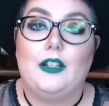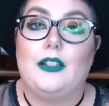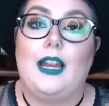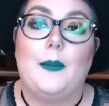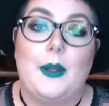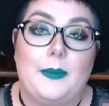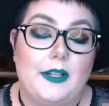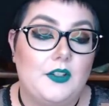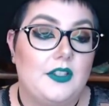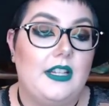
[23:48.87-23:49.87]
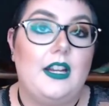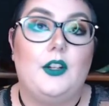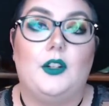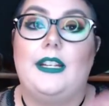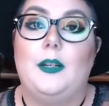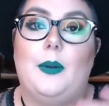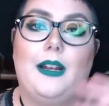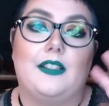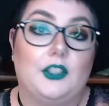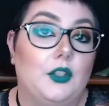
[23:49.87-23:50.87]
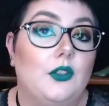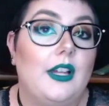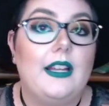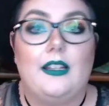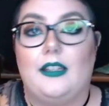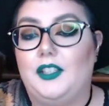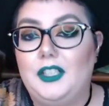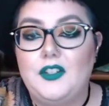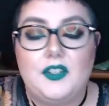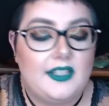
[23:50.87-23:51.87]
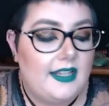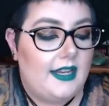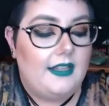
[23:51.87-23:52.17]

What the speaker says: or that I might be interested in, or indie brands that you like and that you're interested in.